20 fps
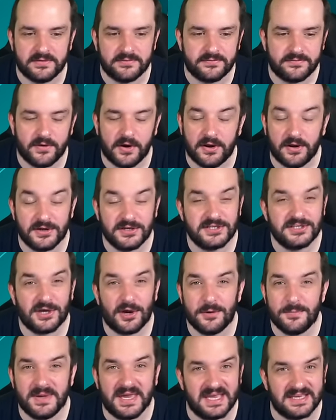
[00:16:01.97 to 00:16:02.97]
for Foden. I just
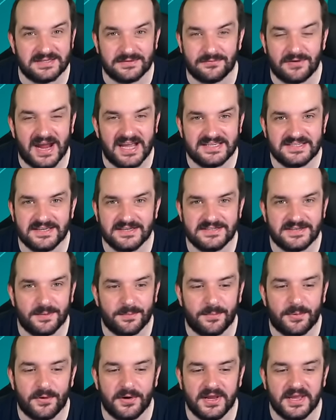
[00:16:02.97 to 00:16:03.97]
hope he gets a rest at
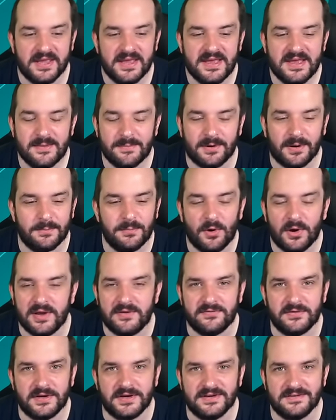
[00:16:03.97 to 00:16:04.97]
some point, but I'm not
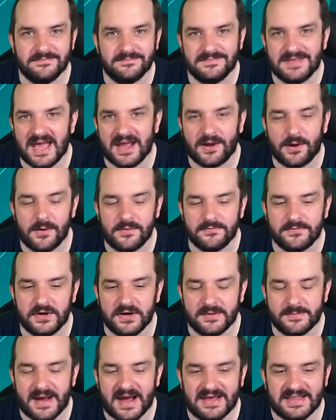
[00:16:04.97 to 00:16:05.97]
even that
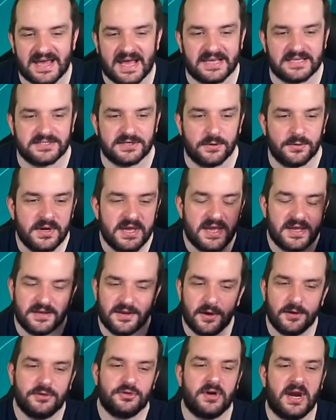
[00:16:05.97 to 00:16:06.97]
confident about that. So
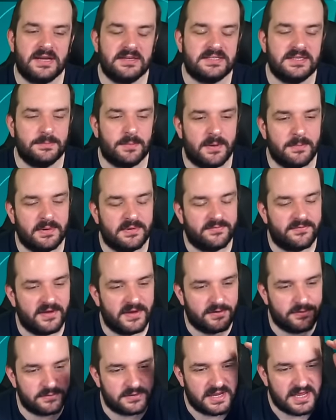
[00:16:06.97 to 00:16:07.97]
no transfers in my
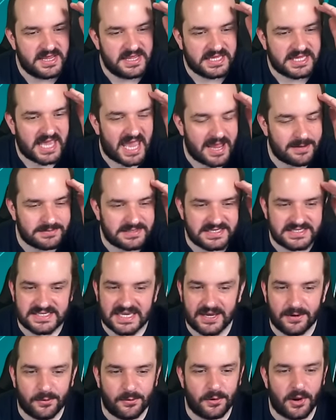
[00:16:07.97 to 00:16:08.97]
midfield,
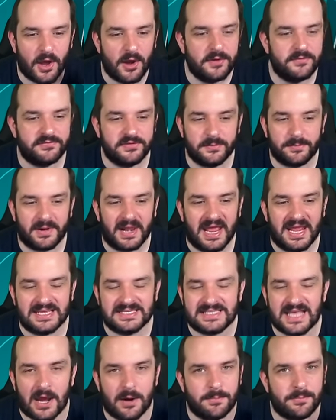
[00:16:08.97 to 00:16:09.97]
captaincy all over the
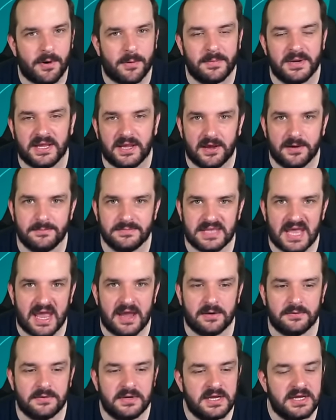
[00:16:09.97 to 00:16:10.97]
place. That'll probably come
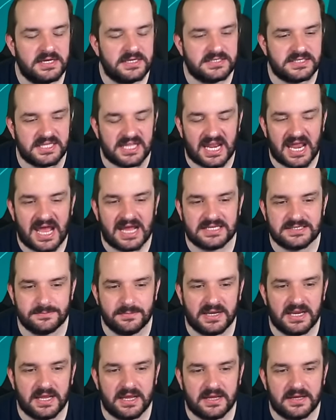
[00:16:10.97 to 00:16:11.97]
down to the last
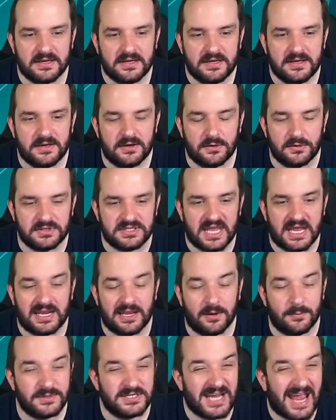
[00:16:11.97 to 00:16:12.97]
minute on
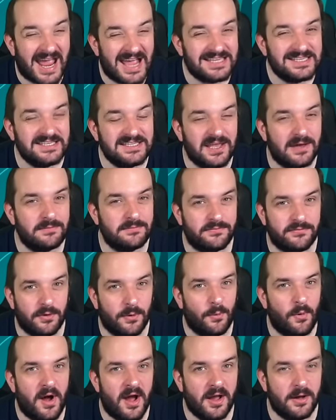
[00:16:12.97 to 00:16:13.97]
deadline, which it hasn't done for a
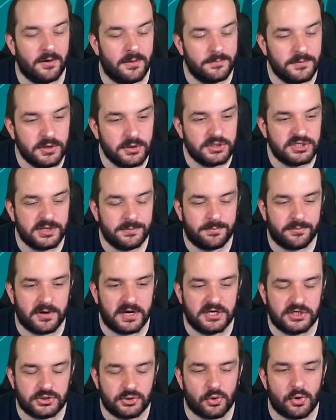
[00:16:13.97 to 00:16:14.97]
while. I'm usually
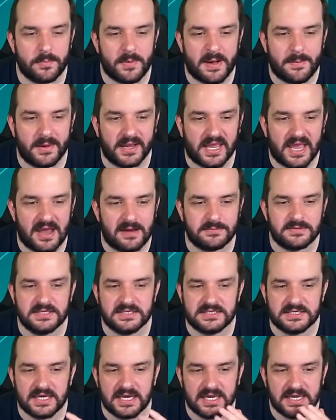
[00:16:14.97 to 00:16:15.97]
pretty sure about my
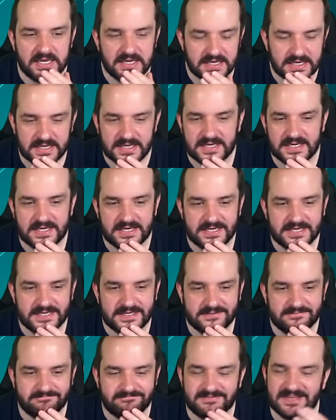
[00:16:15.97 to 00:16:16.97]
captaincy.
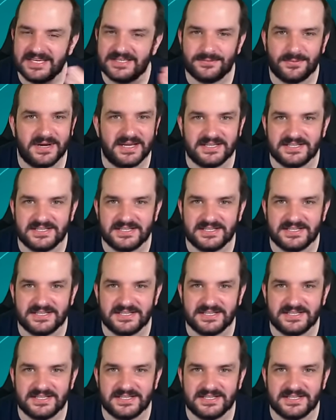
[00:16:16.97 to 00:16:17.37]
This week,